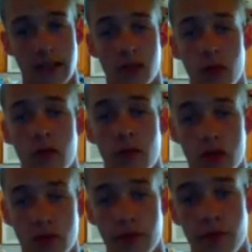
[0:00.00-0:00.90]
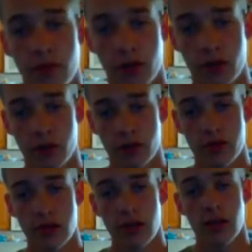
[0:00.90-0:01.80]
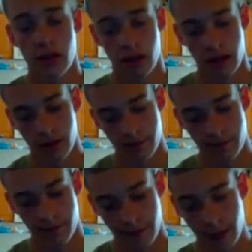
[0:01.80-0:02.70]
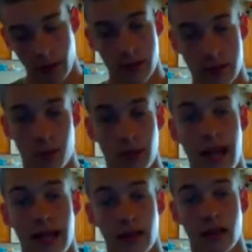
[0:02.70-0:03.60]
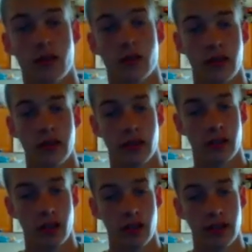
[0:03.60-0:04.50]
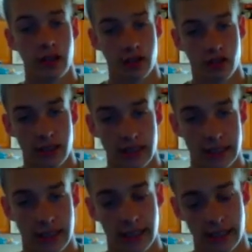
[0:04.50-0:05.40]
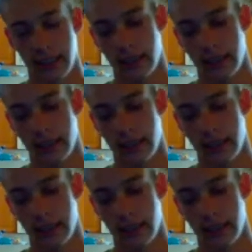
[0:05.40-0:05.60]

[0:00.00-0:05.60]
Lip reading: This is what most people use. It's black. It looks really good. It looks really slick.